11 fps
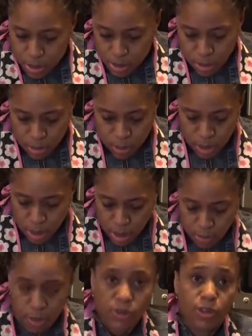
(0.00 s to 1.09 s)
So we ended
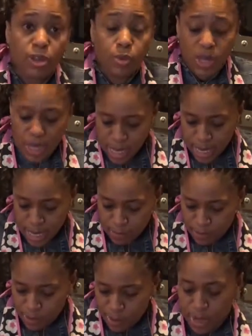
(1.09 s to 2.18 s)
up using 3
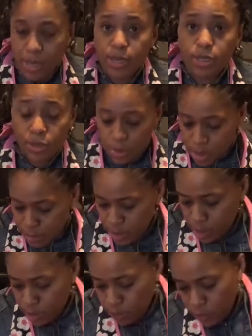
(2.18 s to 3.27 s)
limes and 2
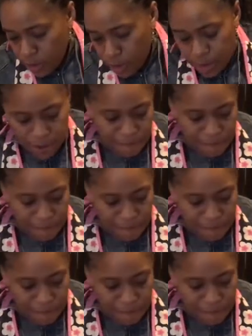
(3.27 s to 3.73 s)
lemons so far.